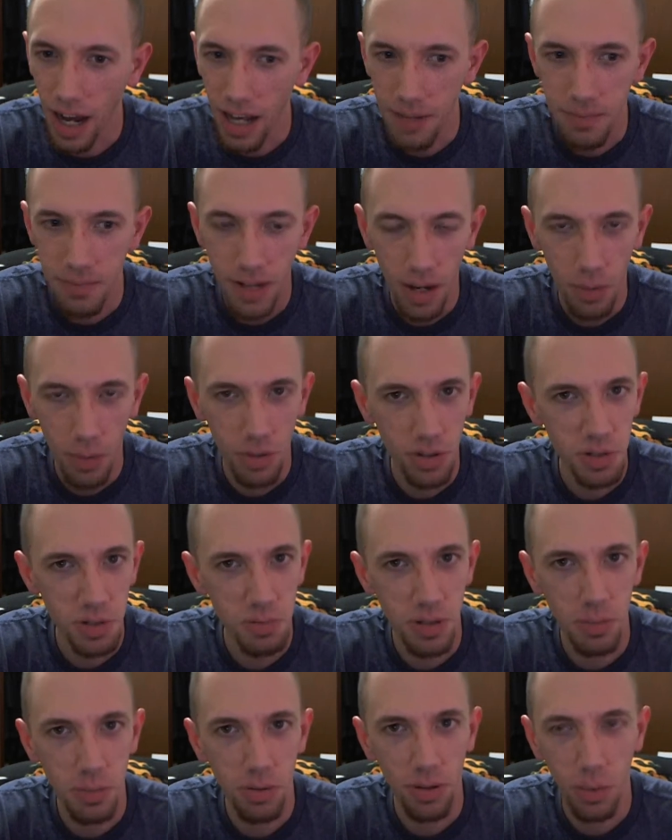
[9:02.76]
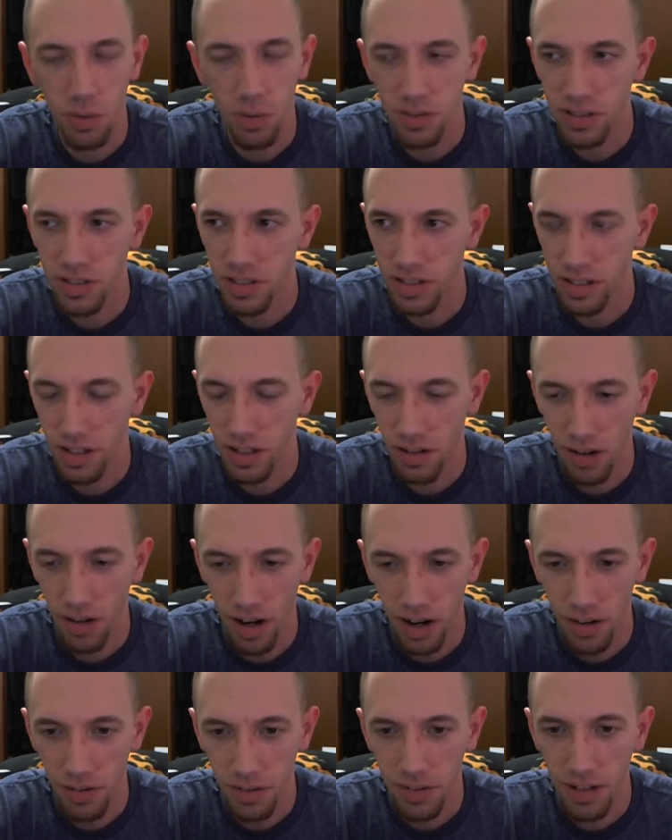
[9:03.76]
I am not one of those people that wants to sit
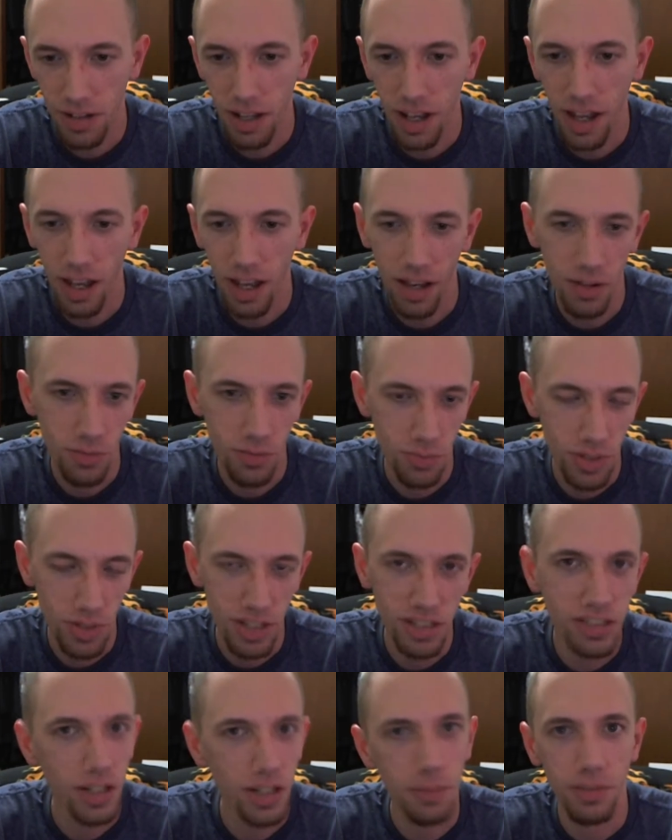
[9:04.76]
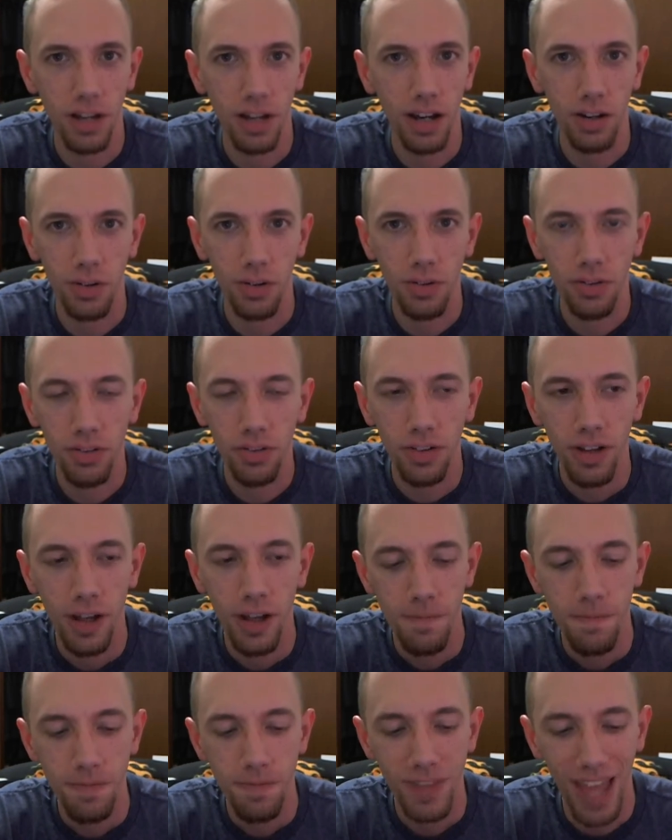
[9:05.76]
around and read subtitles
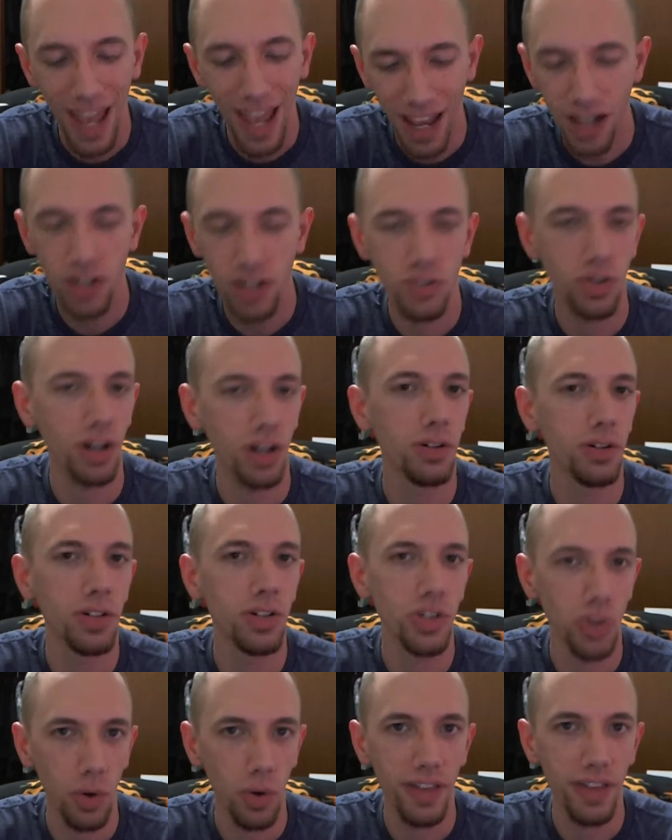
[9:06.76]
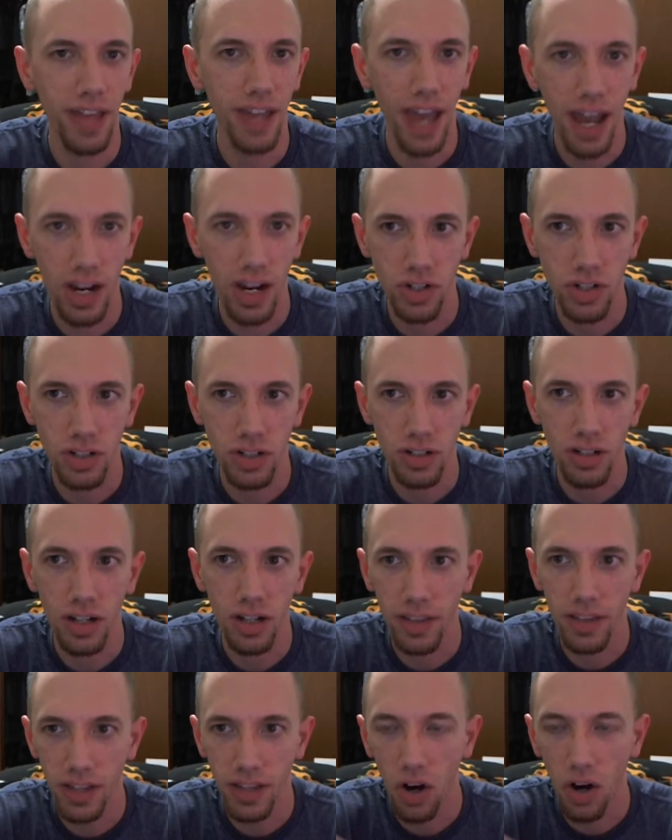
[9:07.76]
and try to enjoy the action
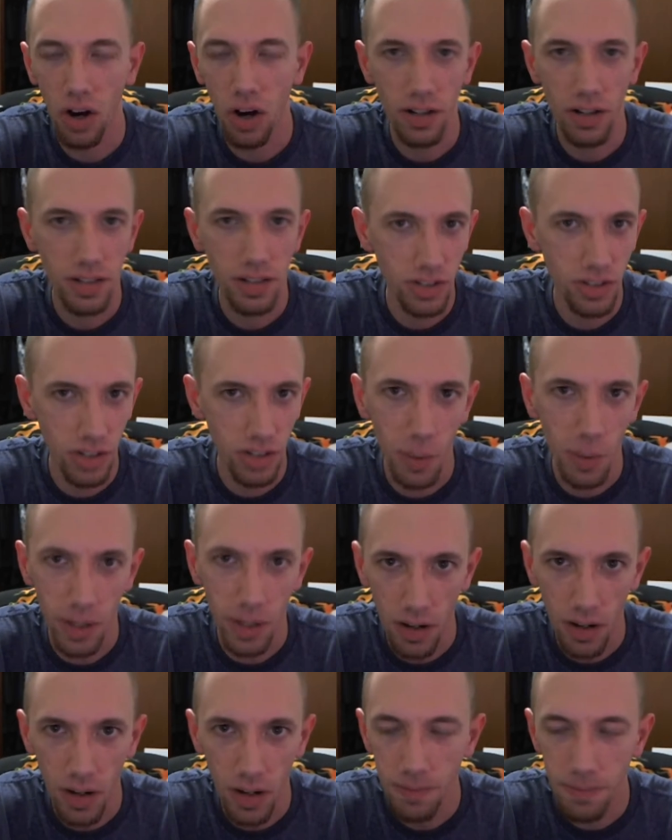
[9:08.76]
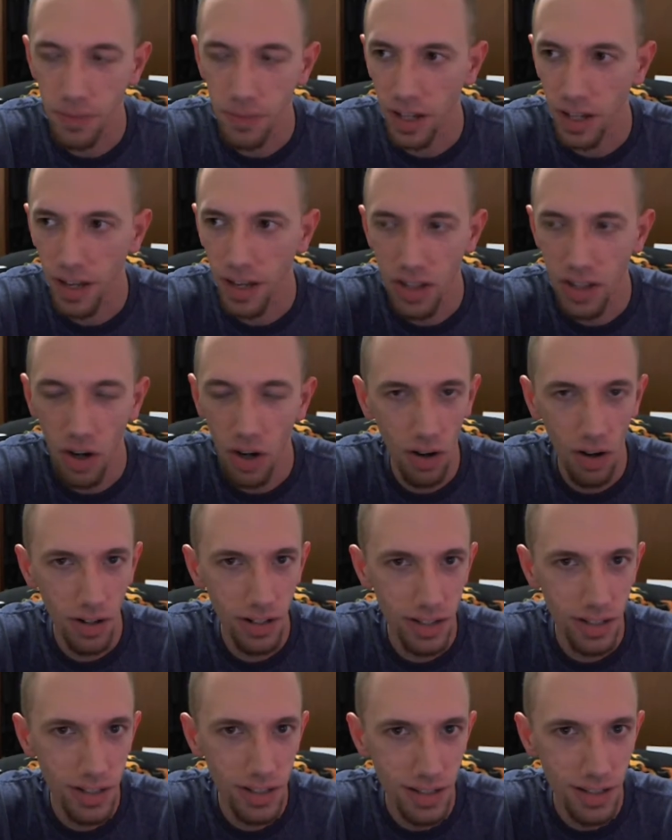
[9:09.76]
and the art that's going on, okay? The
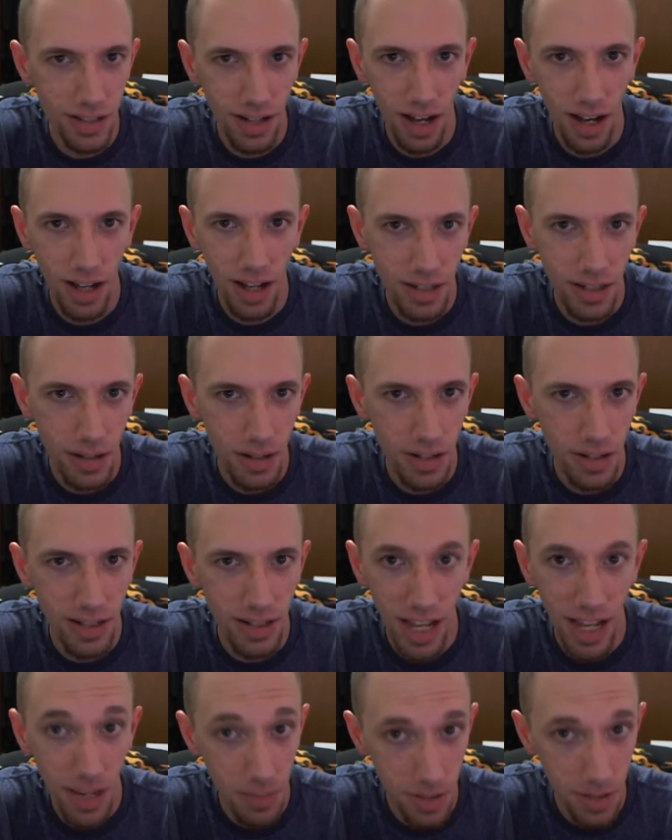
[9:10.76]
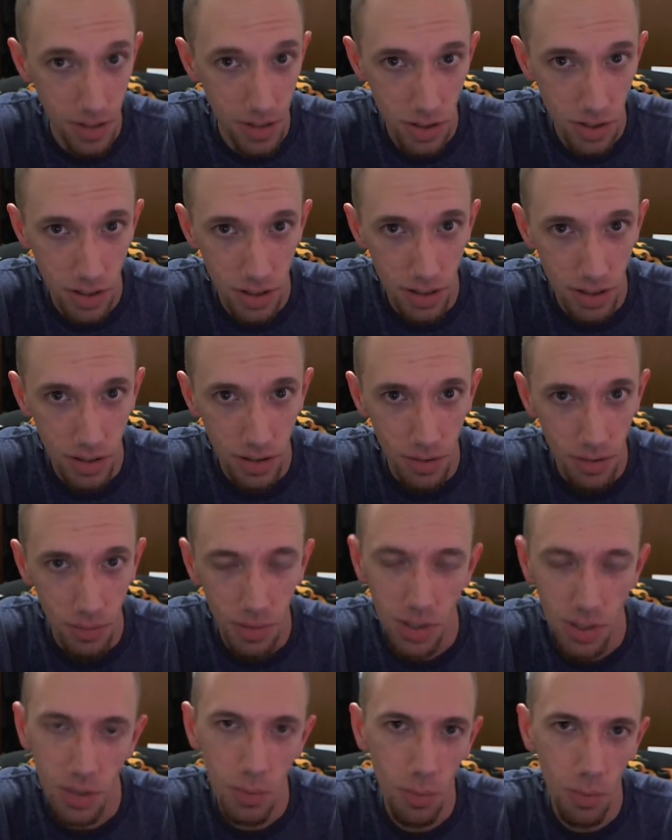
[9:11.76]
art is not damaged
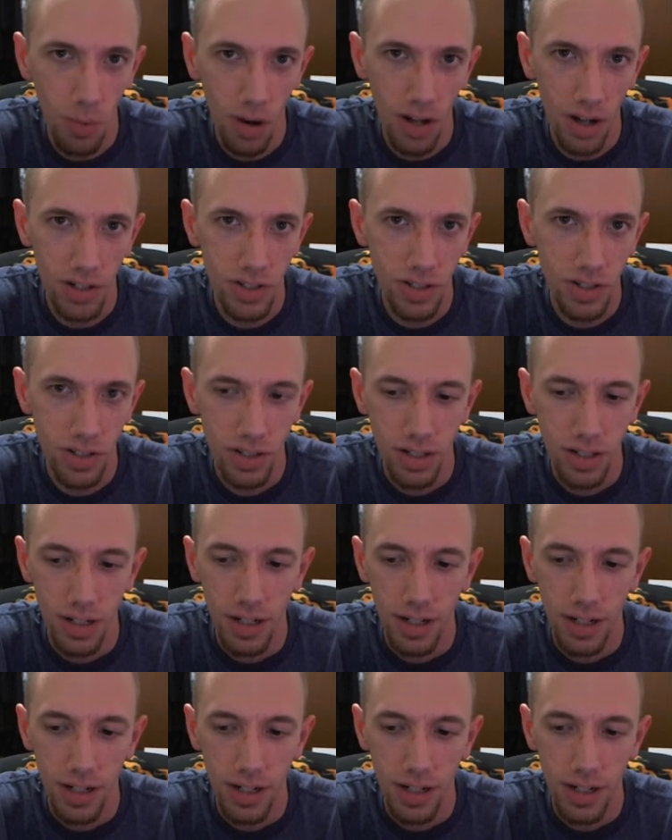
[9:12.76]
when you watch